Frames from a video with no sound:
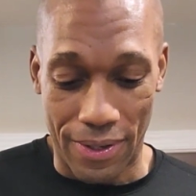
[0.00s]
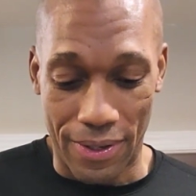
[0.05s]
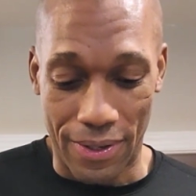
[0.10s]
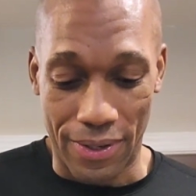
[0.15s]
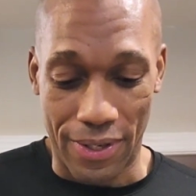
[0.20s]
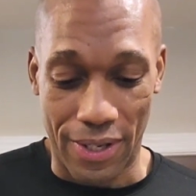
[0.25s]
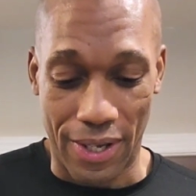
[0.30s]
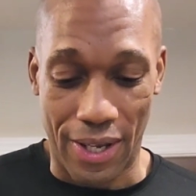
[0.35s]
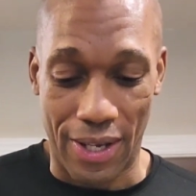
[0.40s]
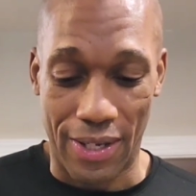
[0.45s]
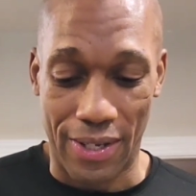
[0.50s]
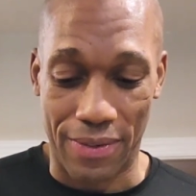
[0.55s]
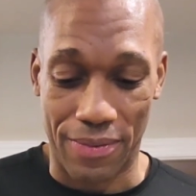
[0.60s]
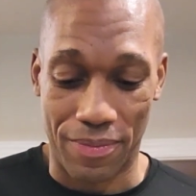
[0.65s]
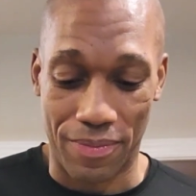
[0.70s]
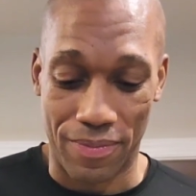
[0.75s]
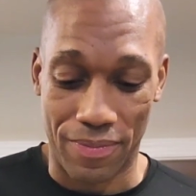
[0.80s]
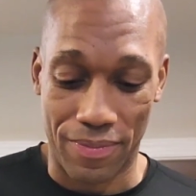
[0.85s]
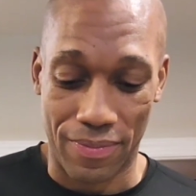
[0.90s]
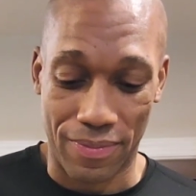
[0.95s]
Okay.
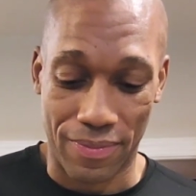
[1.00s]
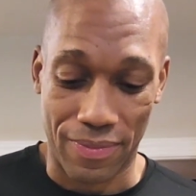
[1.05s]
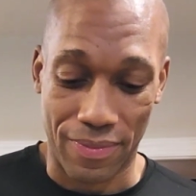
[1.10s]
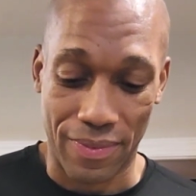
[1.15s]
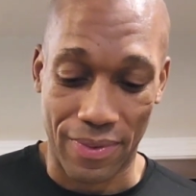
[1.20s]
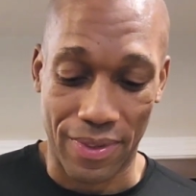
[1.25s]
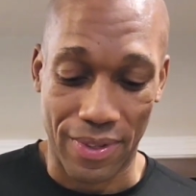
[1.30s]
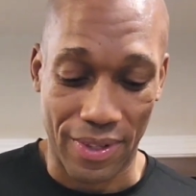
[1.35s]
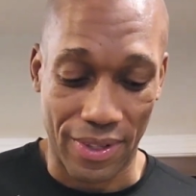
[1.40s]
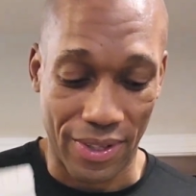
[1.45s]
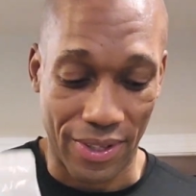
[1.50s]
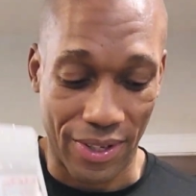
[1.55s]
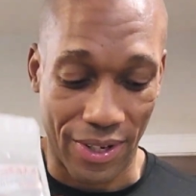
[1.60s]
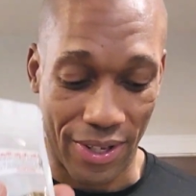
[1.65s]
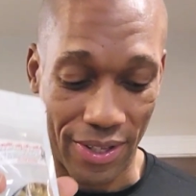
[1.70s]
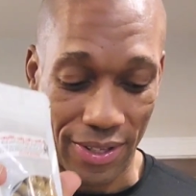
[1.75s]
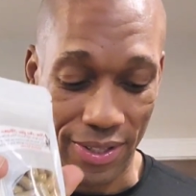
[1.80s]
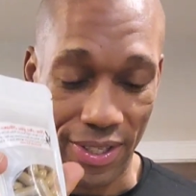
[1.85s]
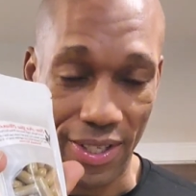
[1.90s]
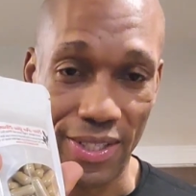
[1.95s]
Here are
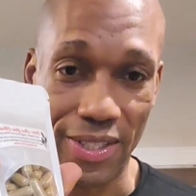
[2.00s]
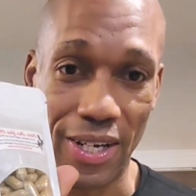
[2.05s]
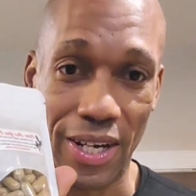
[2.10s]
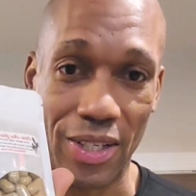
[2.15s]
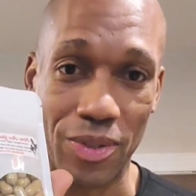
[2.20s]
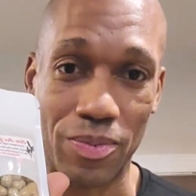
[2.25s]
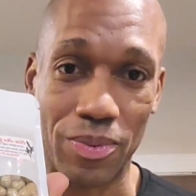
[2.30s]
the detox